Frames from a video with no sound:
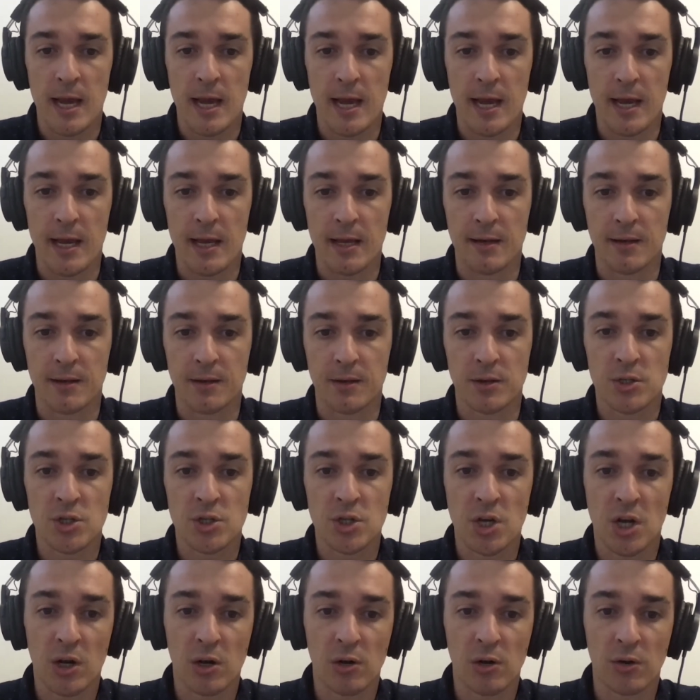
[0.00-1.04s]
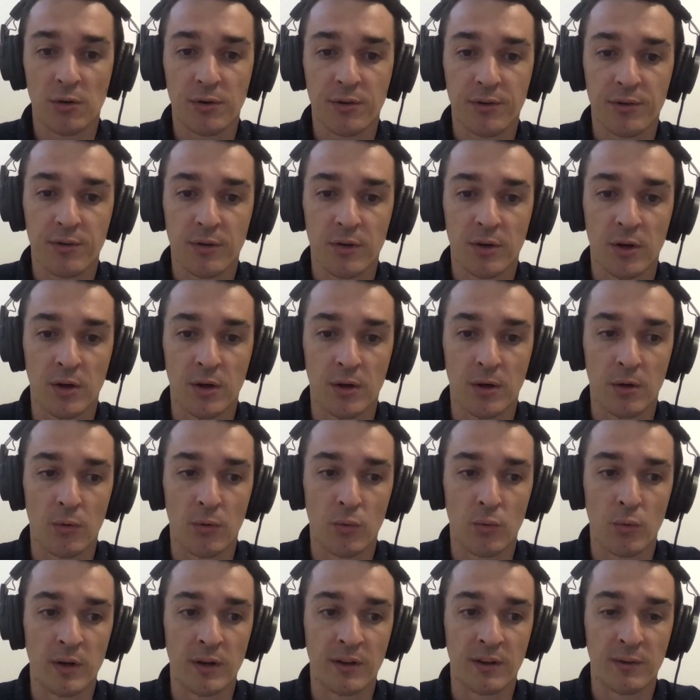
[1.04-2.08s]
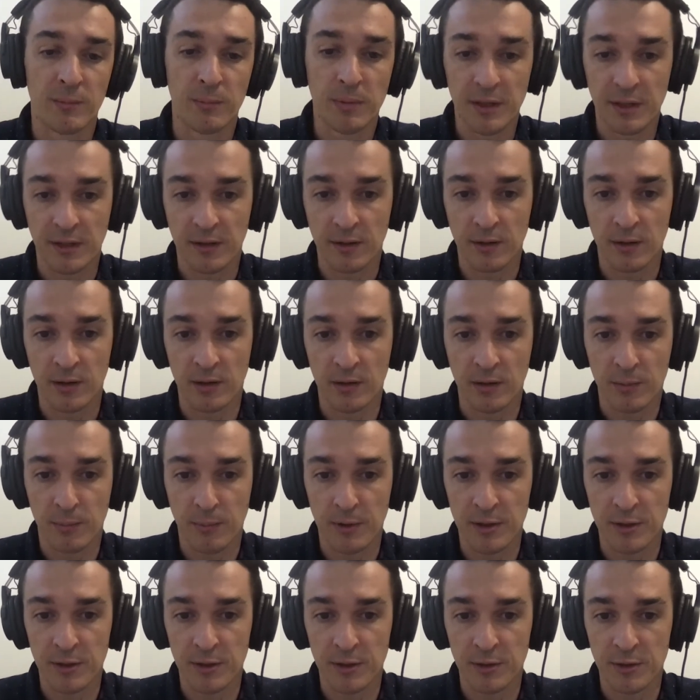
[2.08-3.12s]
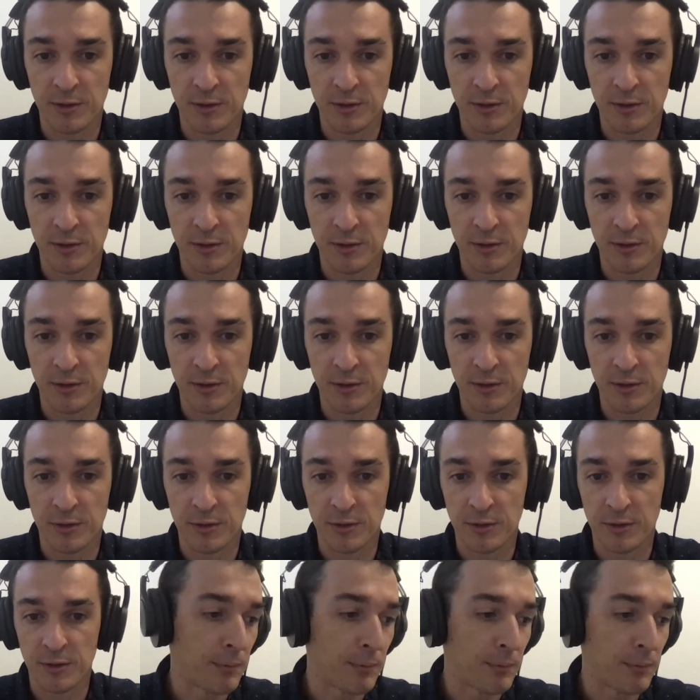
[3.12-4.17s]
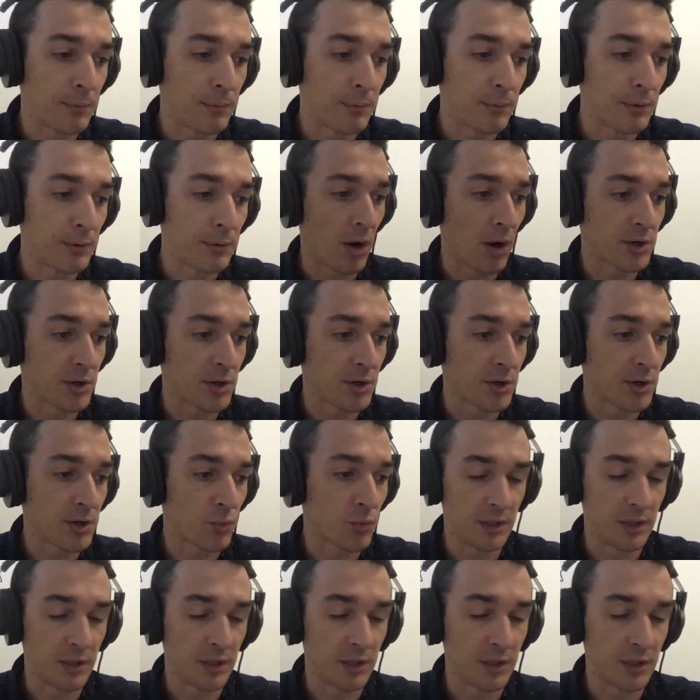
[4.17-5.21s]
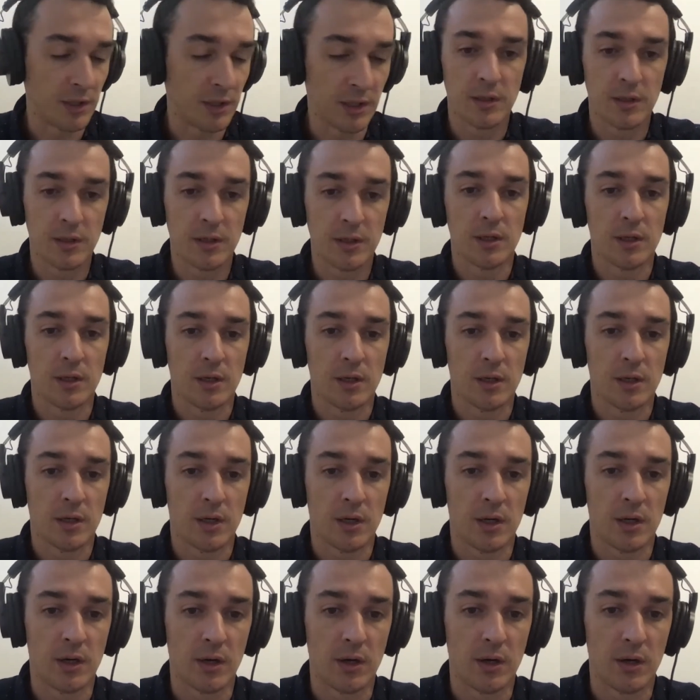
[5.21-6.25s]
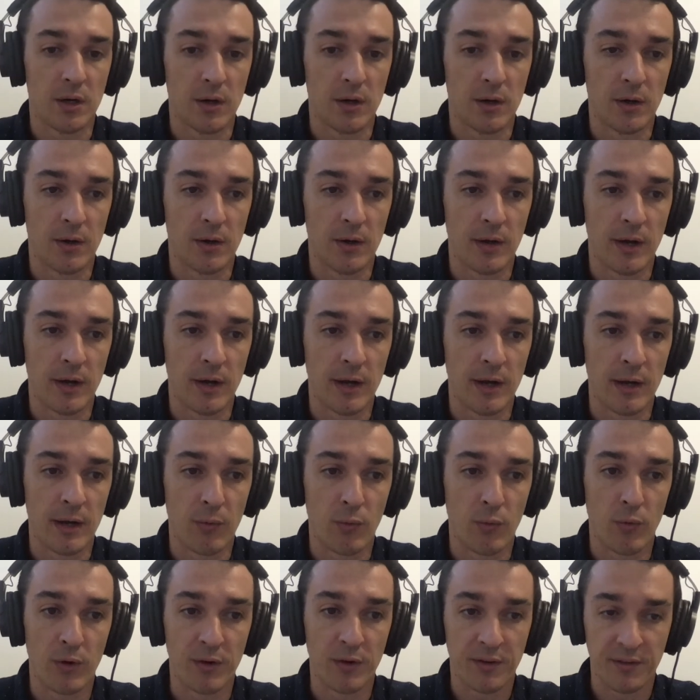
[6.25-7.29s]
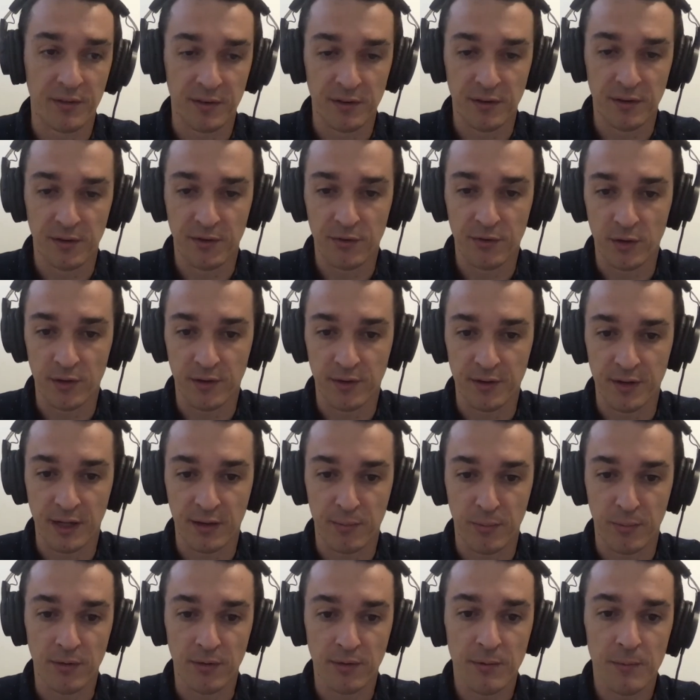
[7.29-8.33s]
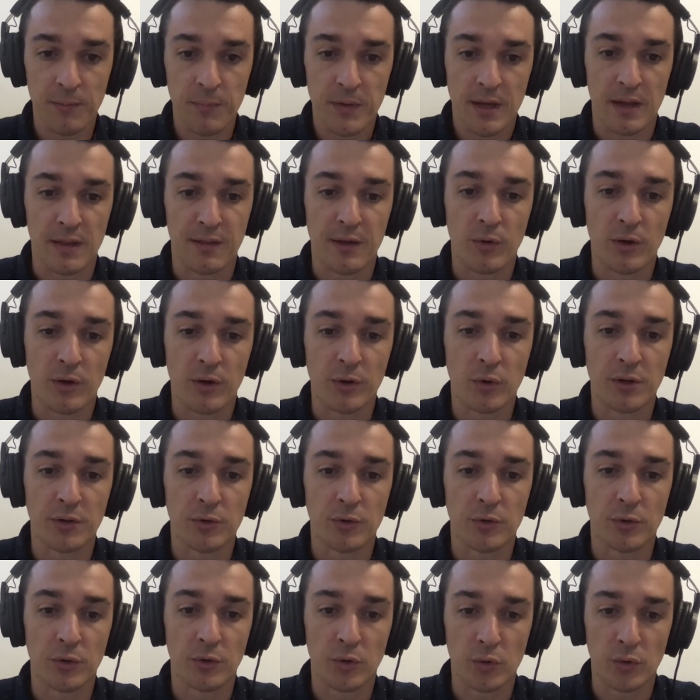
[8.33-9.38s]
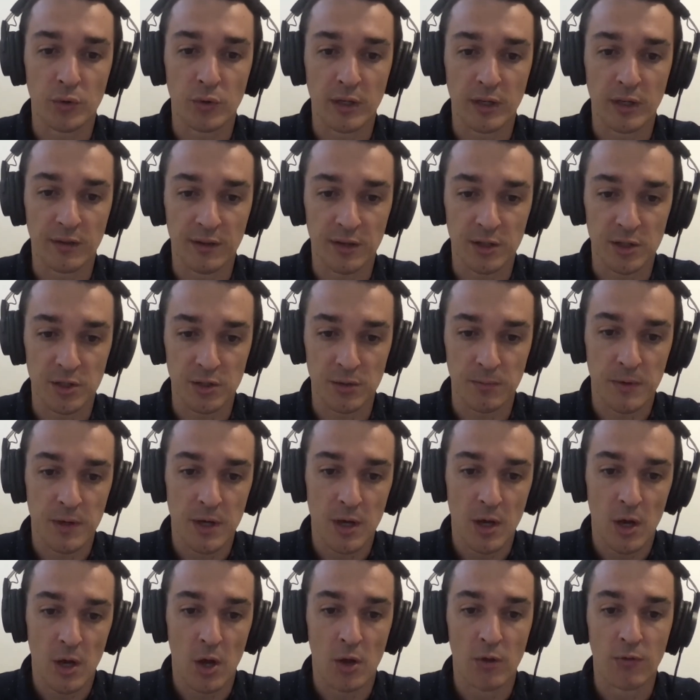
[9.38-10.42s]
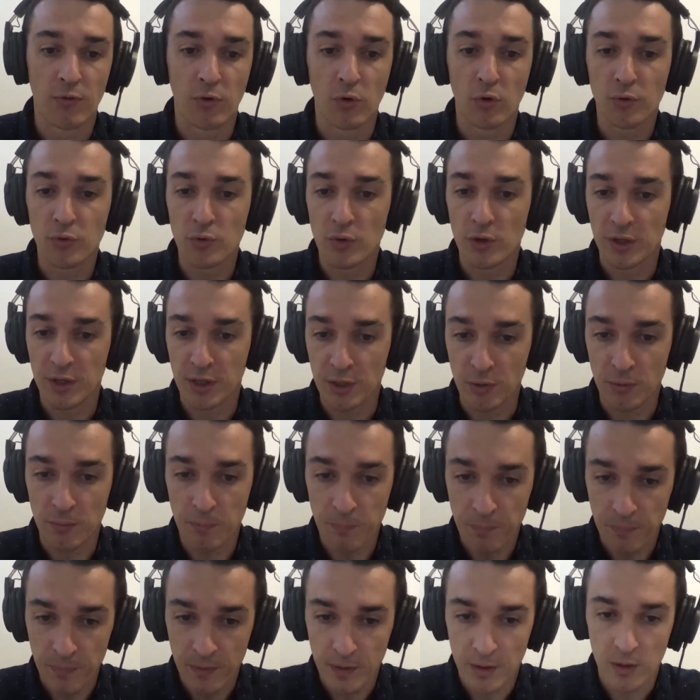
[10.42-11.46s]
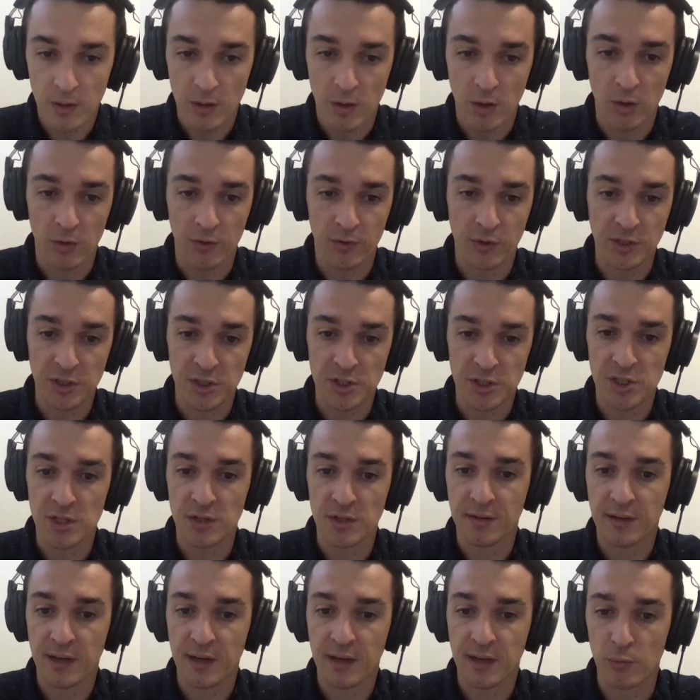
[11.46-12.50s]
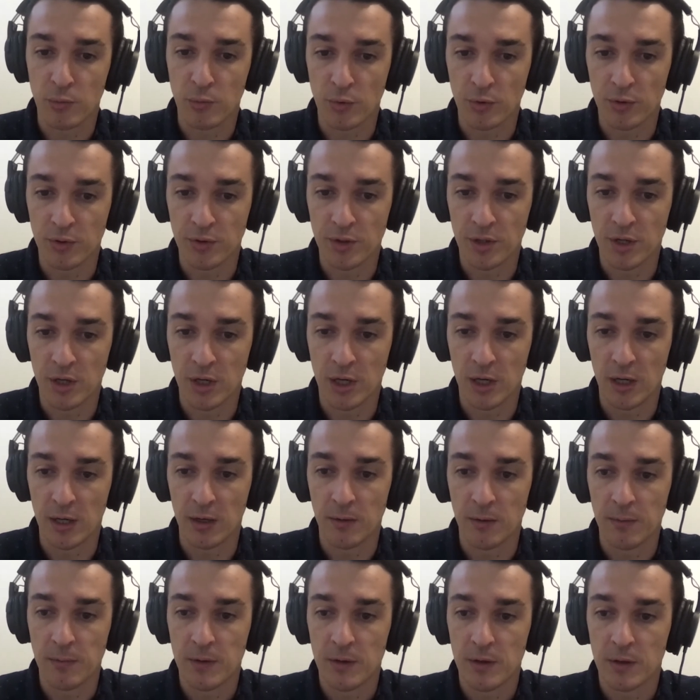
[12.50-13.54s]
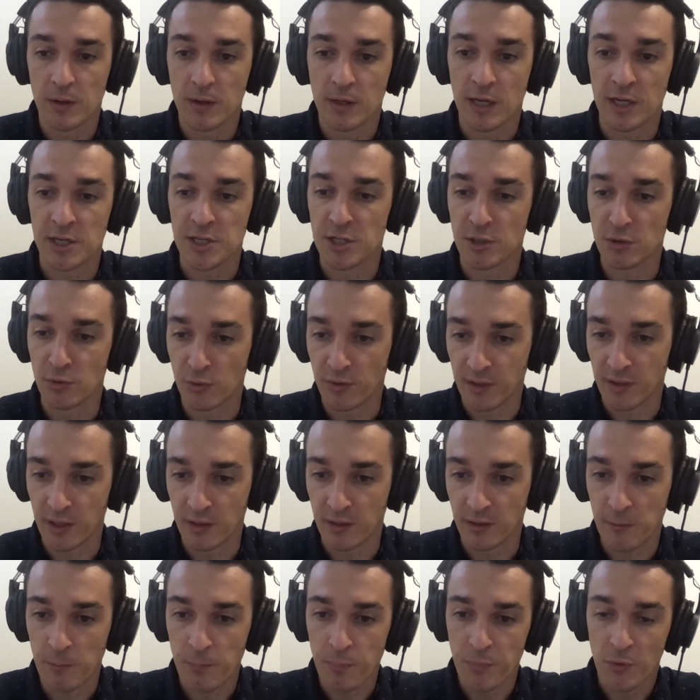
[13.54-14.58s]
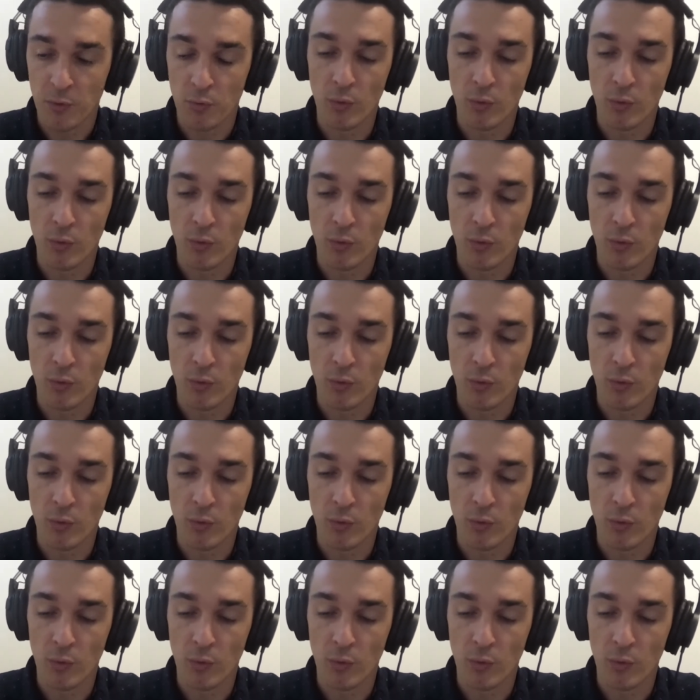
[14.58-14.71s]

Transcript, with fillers: And Charles uh, will explain to you what happened in March, what we did, uh, and what's in store in the next months. And then we'll go into a Q&A session. Unfortunately, the scale would uh, caching use case.